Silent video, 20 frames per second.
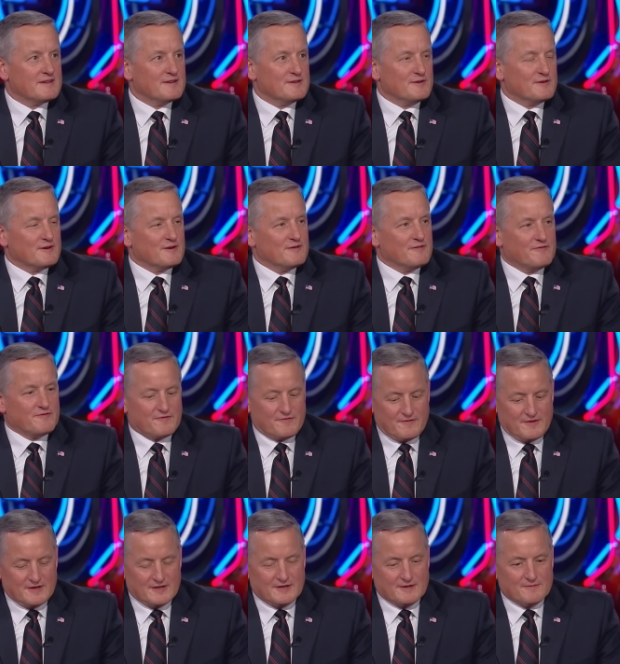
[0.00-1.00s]
You know,
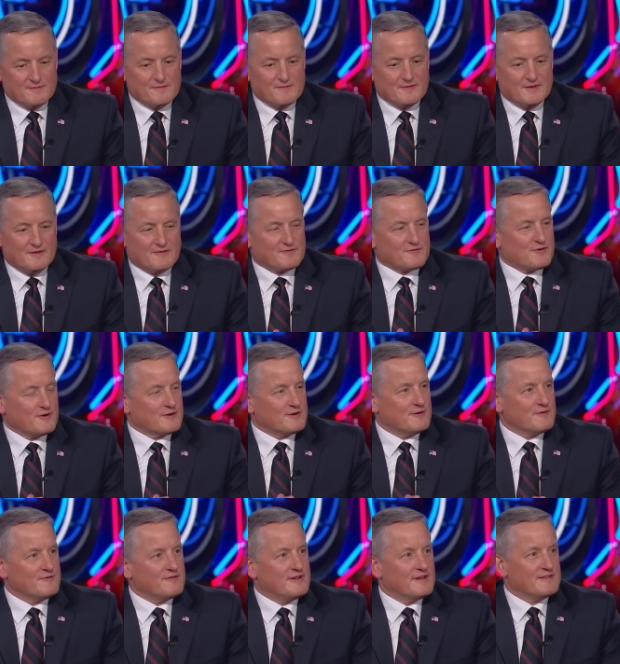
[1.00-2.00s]
if
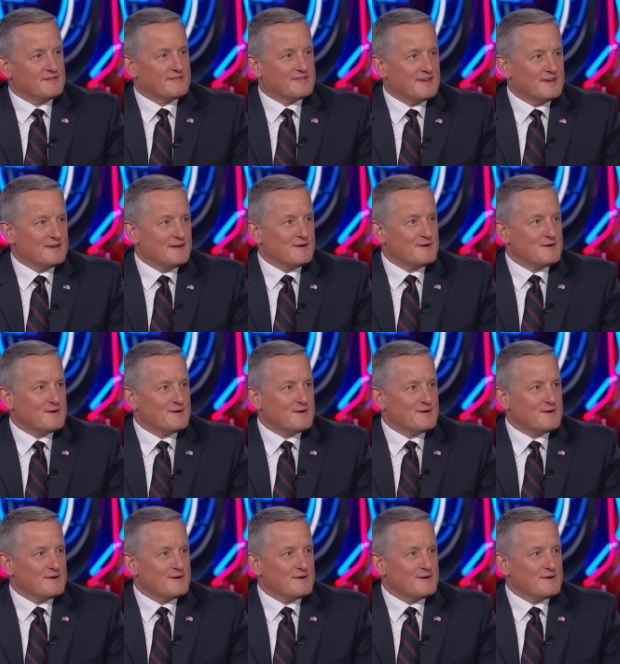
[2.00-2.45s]
truckers had stayed